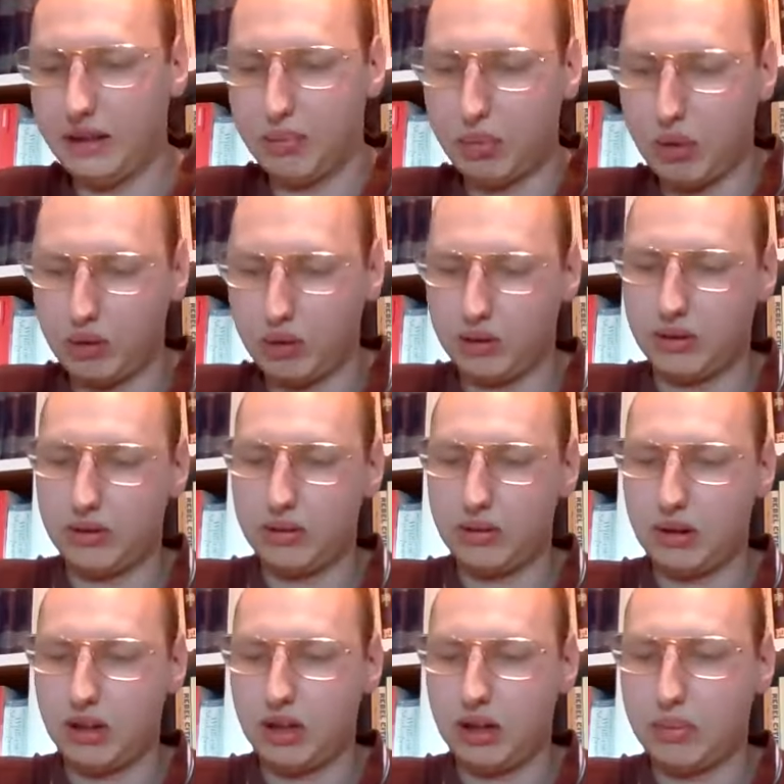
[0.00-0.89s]
and
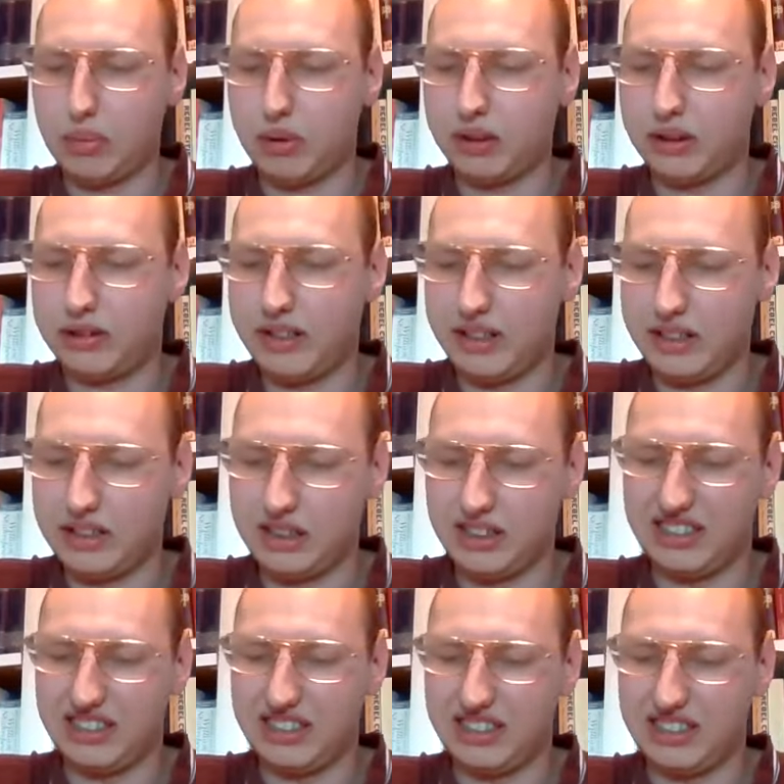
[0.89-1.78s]
politicians.